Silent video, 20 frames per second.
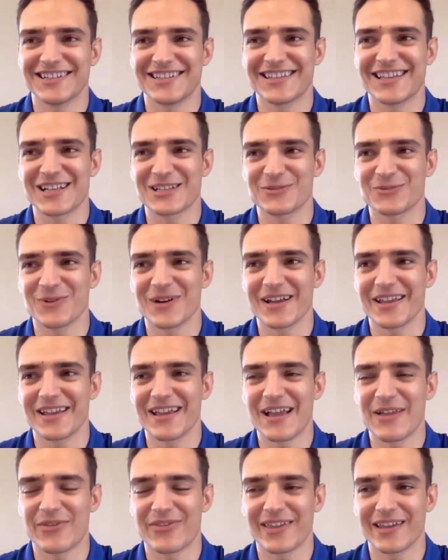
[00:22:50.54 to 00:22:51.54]
that's
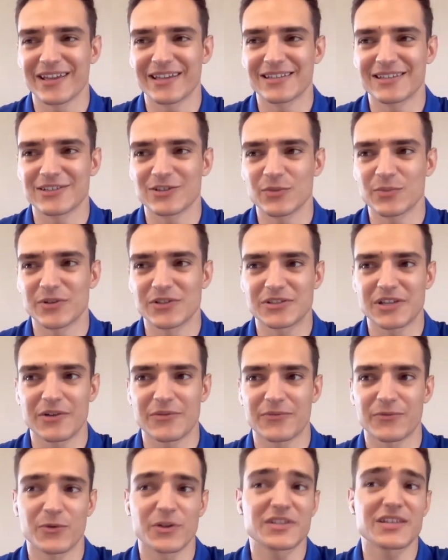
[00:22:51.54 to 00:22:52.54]
why I think it's super
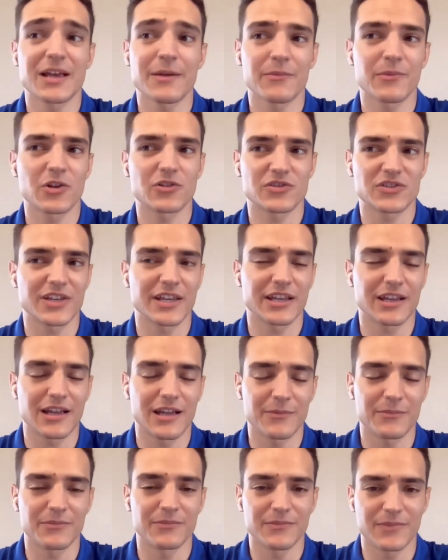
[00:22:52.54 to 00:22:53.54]
tough. Which I'm not
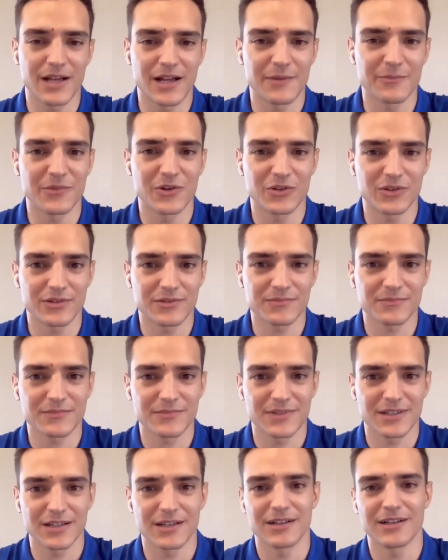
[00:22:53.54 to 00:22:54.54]
saying I'm not
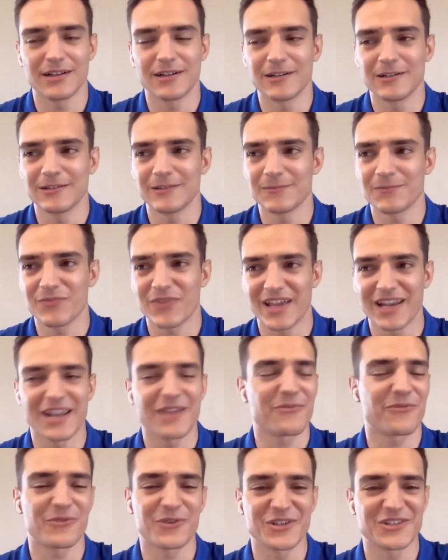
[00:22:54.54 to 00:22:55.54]
an
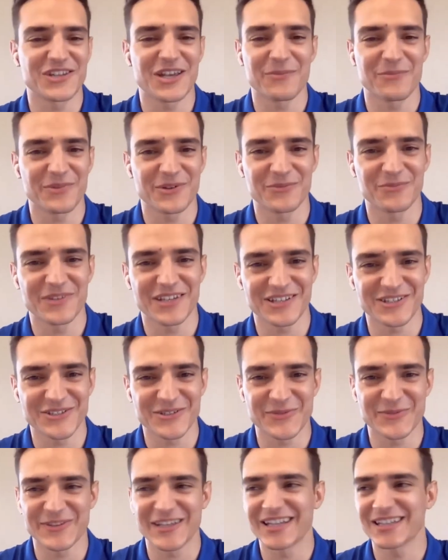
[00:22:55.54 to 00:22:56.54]
F3 champion
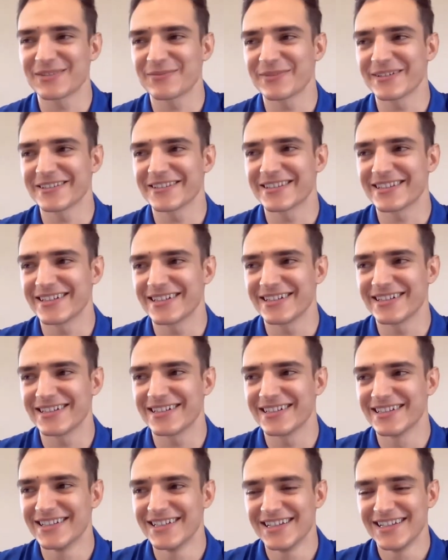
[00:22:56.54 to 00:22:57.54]
because of that. But
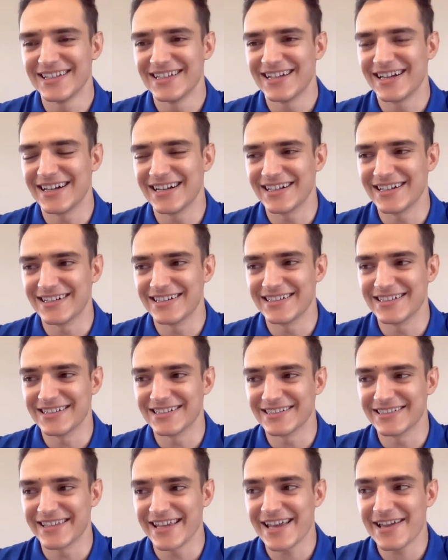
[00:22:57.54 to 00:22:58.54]

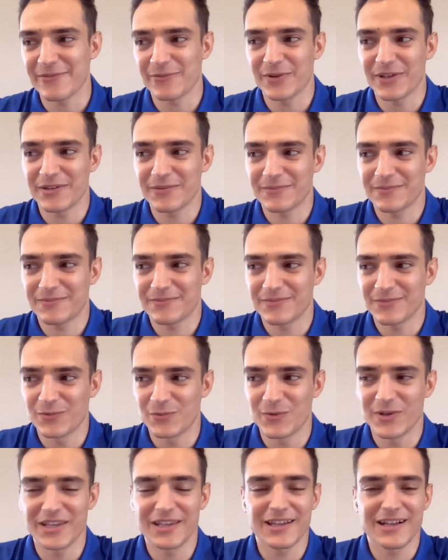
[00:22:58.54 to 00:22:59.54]
yeah,
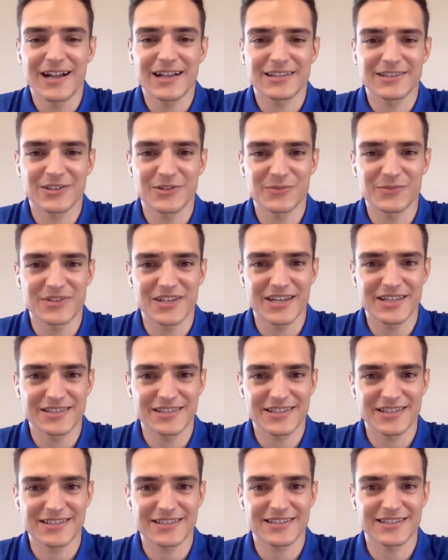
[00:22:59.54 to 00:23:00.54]
we had some
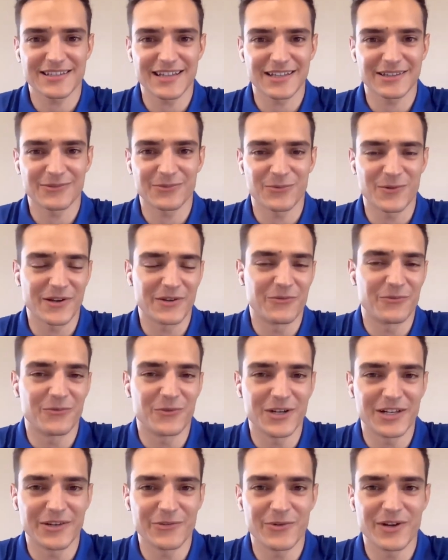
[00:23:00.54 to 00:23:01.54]
changes that went
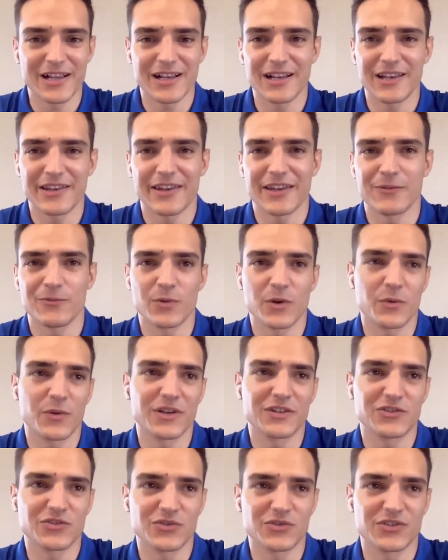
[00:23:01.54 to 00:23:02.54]
really well. Then we
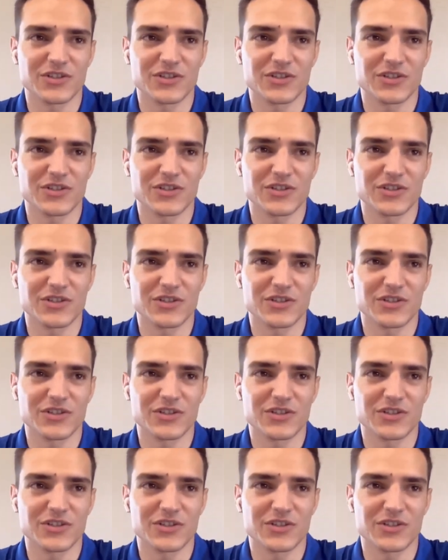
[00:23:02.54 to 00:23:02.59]
went to